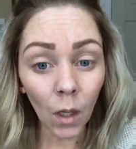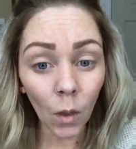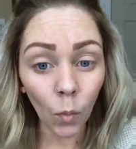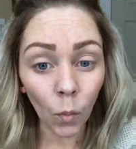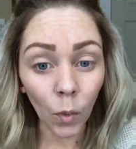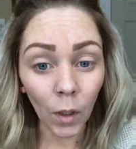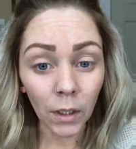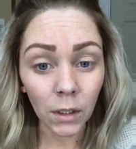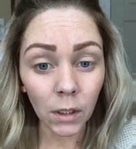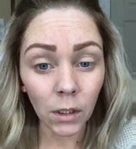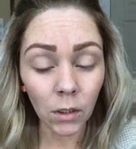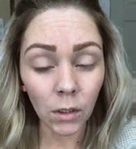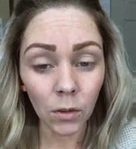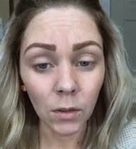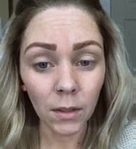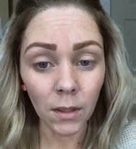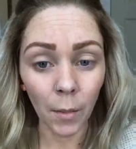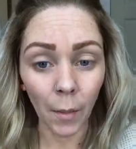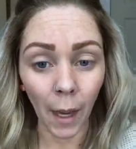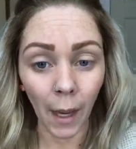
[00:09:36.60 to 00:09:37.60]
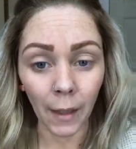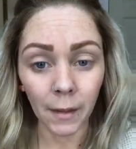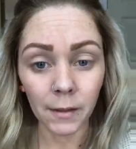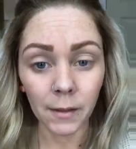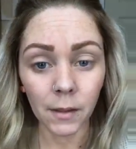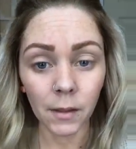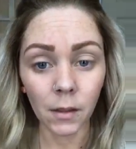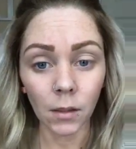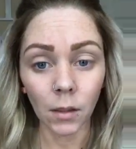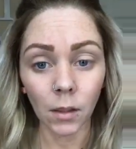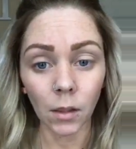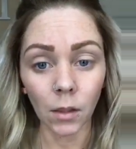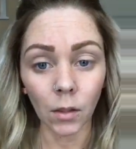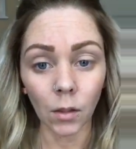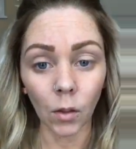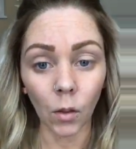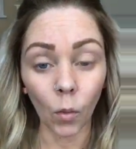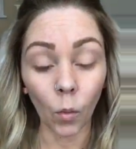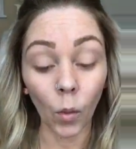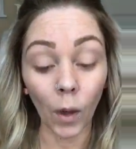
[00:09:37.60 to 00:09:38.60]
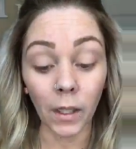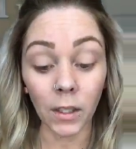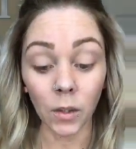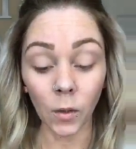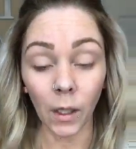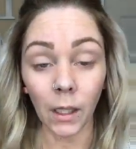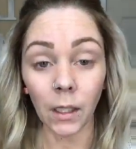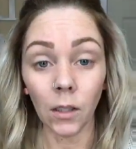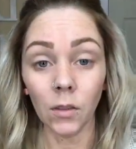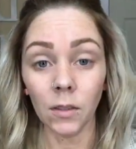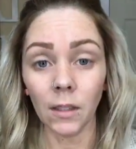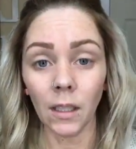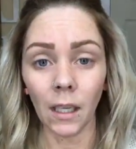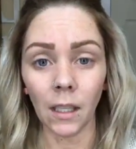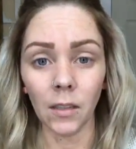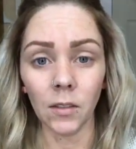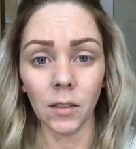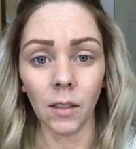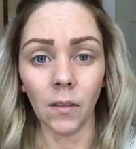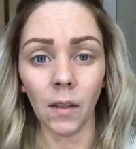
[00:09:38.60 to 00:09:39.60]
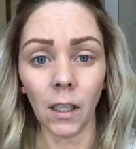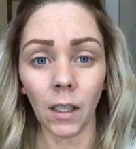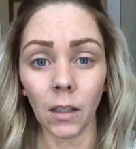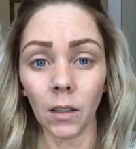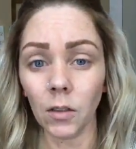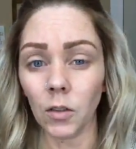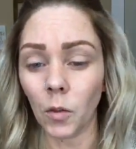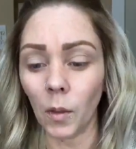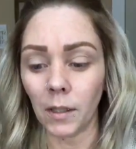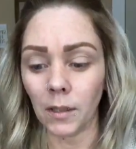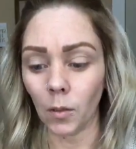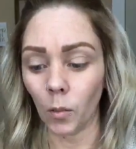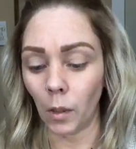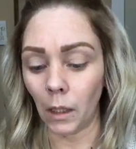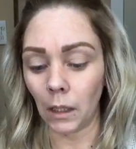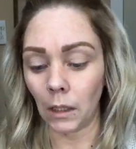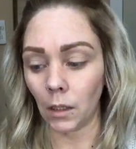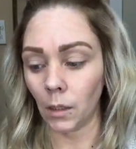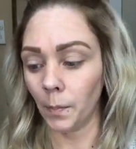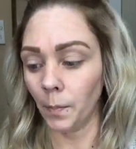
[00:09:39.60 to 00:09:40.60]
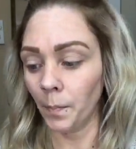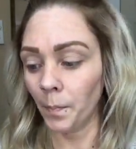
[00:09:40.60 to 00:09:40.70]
When do you use the mask? When do I use it? I use it like twice a week.